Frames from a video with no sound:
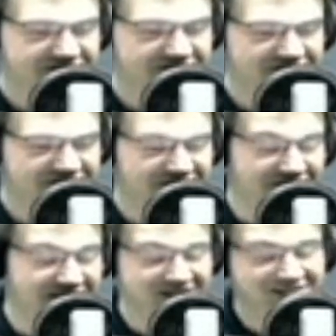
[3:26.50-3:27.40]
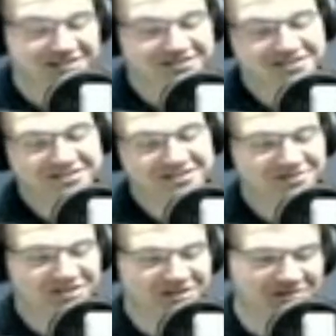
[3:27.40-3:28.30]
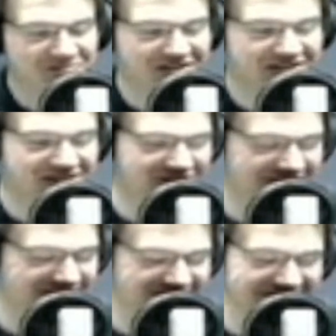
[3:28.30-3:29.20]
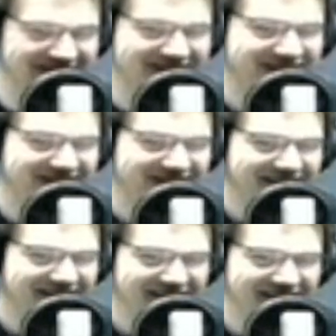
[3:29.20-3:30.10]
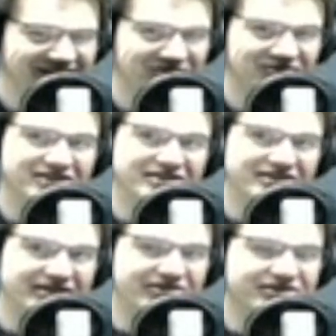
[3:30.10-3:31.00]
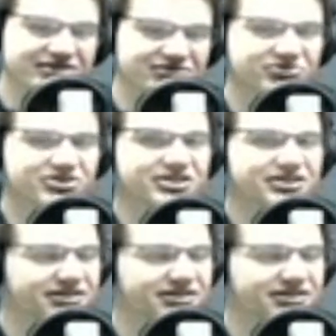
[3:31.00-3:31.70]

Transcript: Again, that's another very big question. There isn't really